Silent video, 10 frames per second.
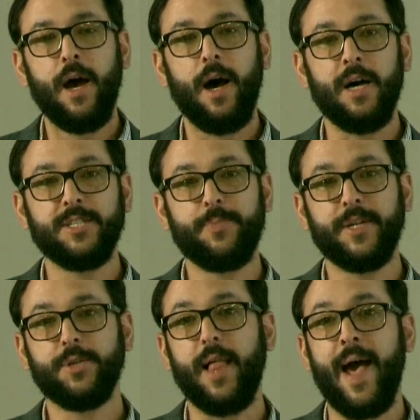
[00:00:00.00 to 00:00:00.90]
A
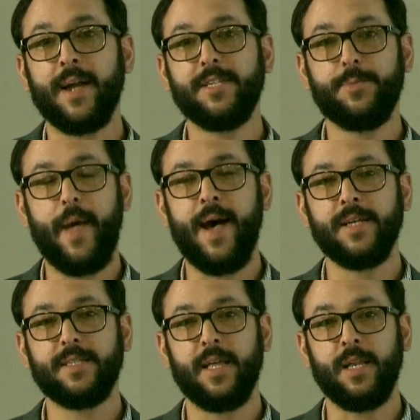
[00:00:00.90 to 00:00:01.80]
special act is
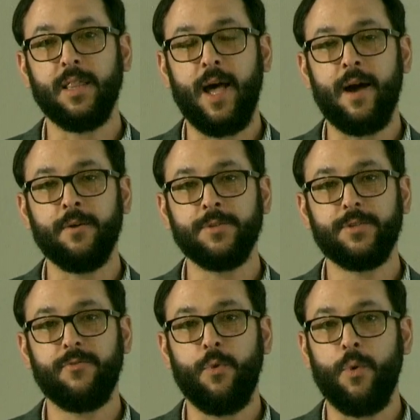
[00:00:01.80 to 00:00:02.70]
passed that
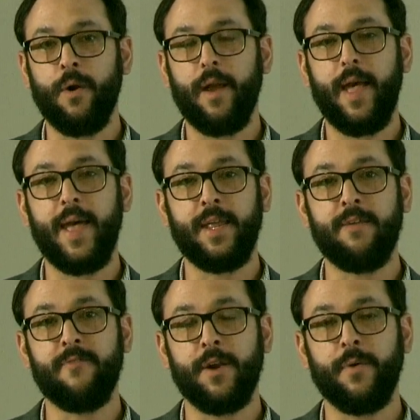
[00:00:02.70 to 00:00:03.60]
allows for
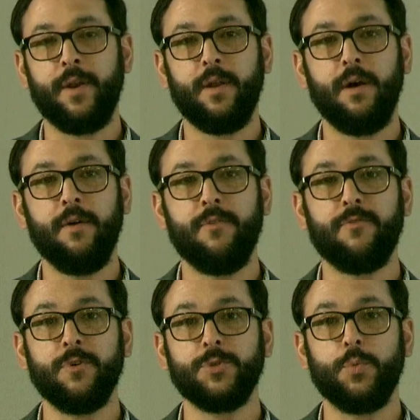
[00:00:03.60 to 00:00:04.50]
any veteran of the
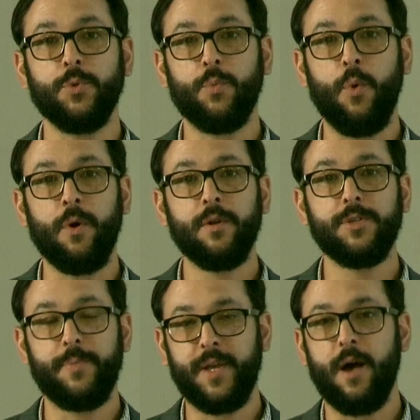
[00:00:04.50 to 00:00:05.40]
First World War
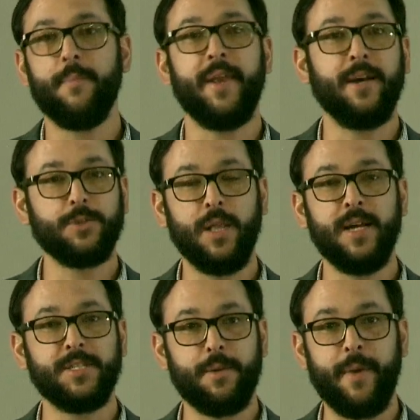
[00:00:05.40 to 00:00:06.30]
to become a
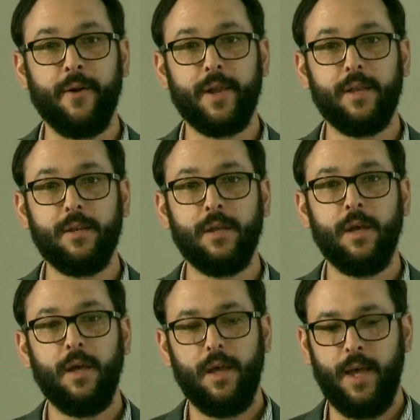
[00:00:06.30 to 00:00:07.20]
naturalized American,
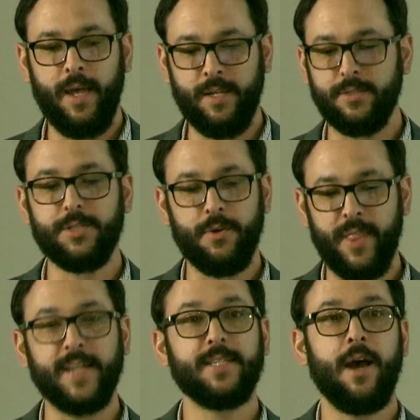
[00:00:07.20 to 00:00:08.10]
and so
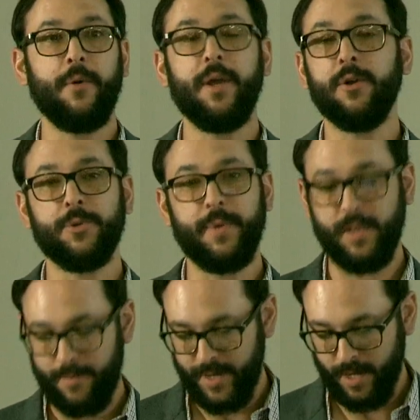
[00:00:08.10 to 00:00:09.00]
that's how he
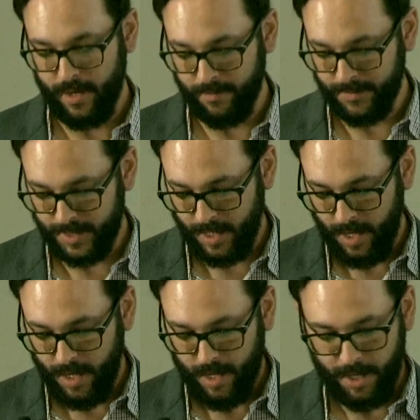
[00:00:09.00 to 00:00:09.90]
ultimately becomes
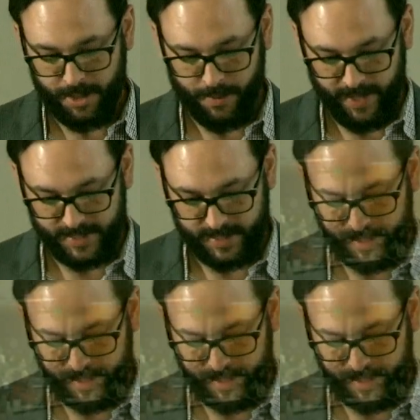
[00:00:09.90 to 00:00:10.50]
a U.S.